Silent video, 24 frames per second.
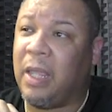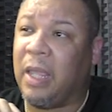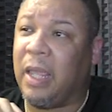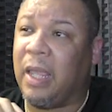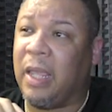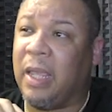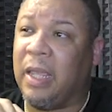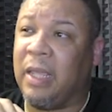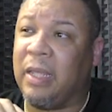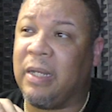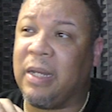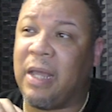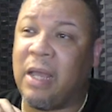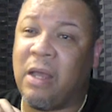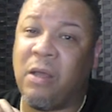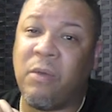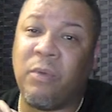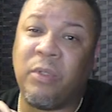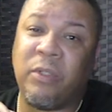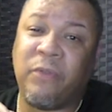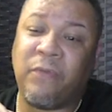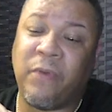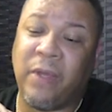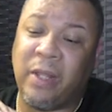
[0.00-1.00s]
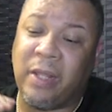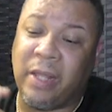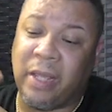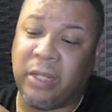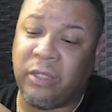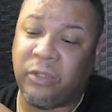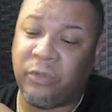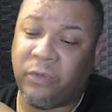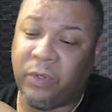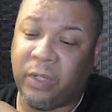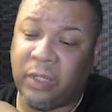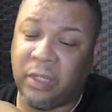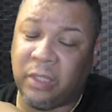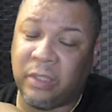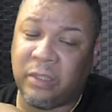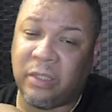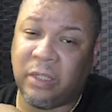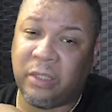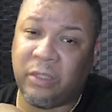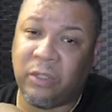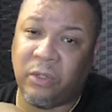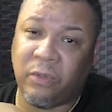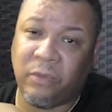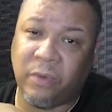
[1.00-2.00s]
And I always felt like Trina is
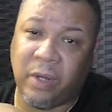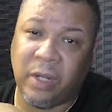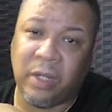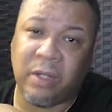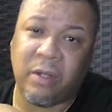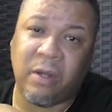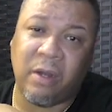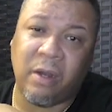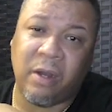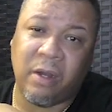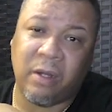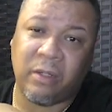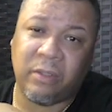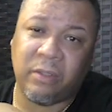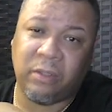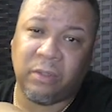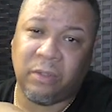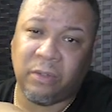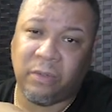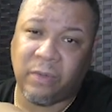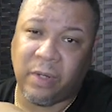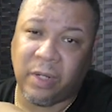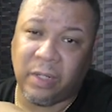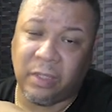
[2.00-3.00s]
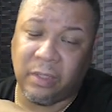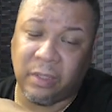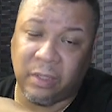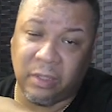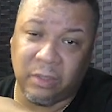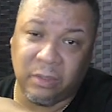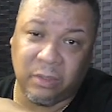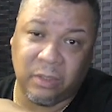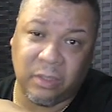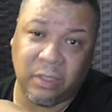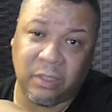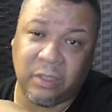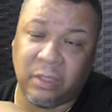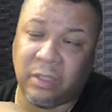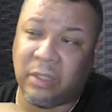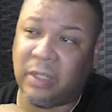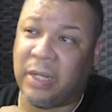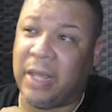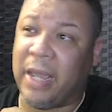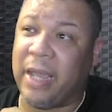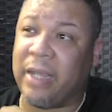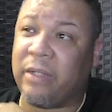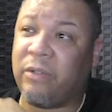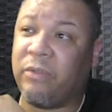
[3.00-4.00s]
such a great character and such a
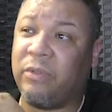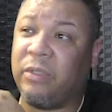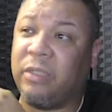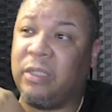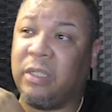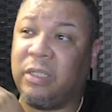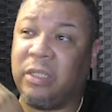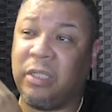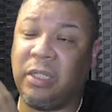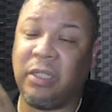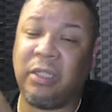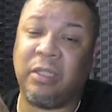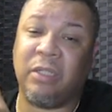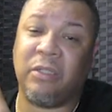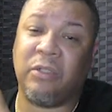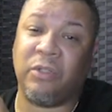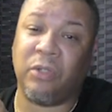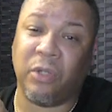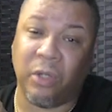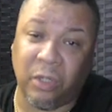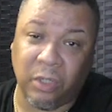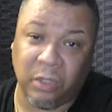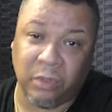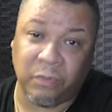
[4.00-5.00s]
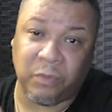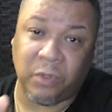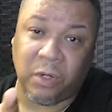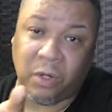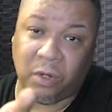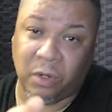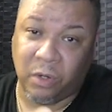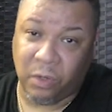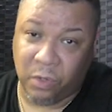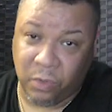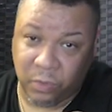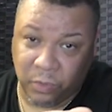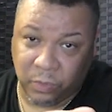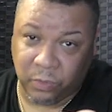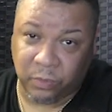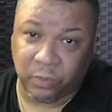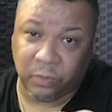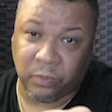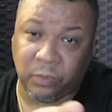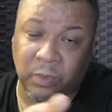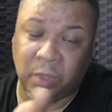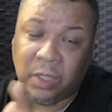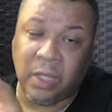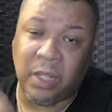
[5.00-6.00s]
good actress that she deserved her
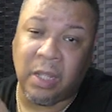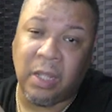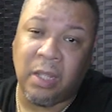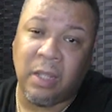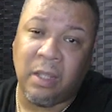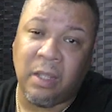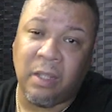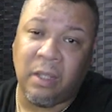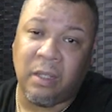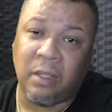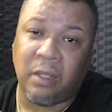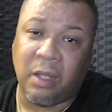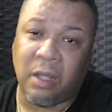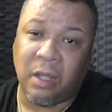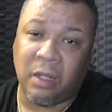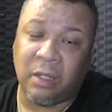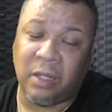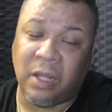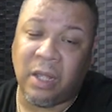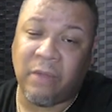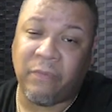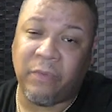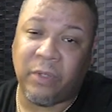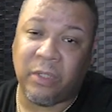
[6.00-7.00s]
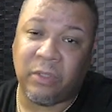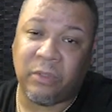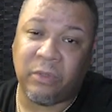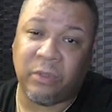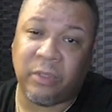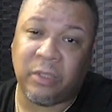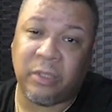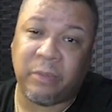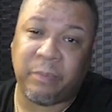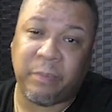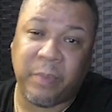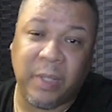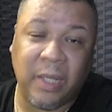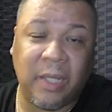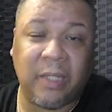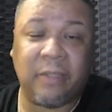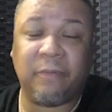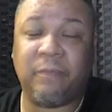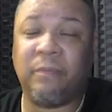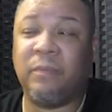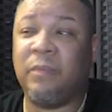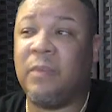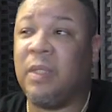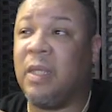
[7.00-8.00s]
own love interest.
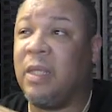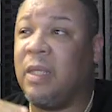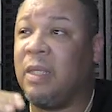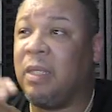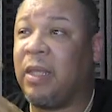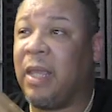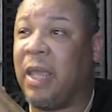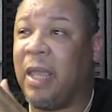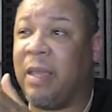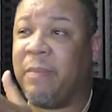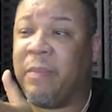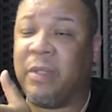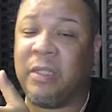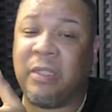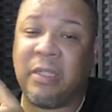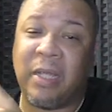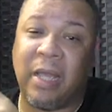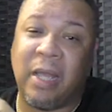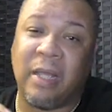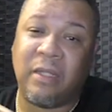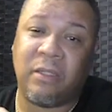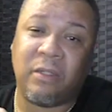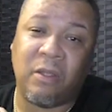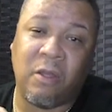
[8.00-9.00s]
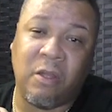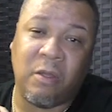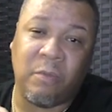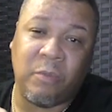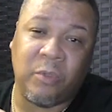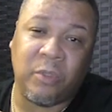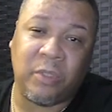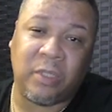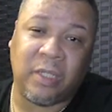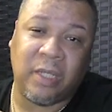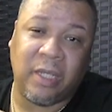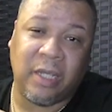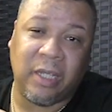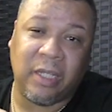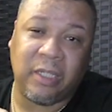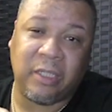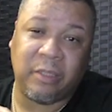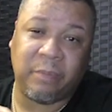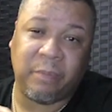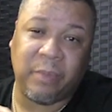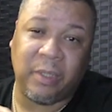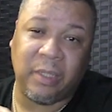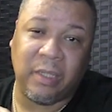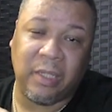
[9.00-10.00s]
But Cam and Joss almost
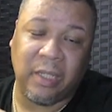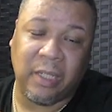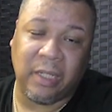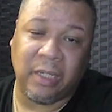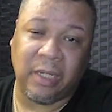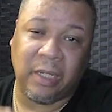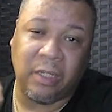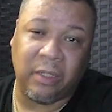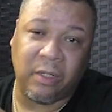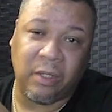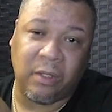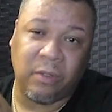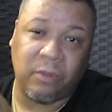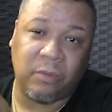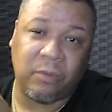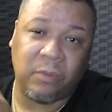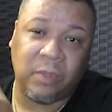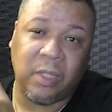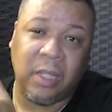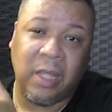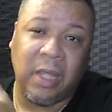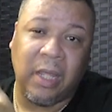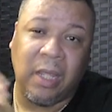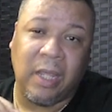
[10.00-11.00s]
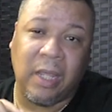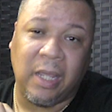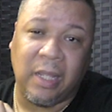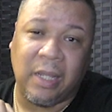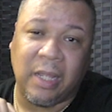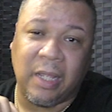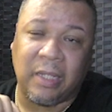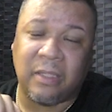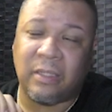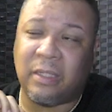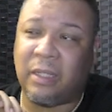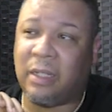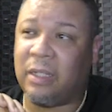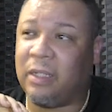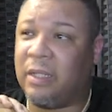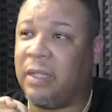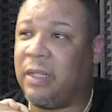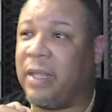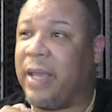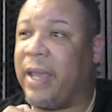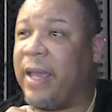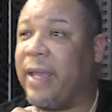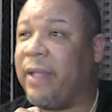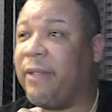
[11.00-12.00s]
kiss, but then they don't, and that's the end
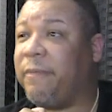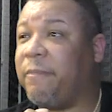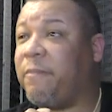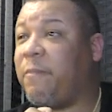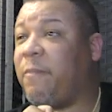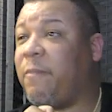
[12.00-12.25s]
of that.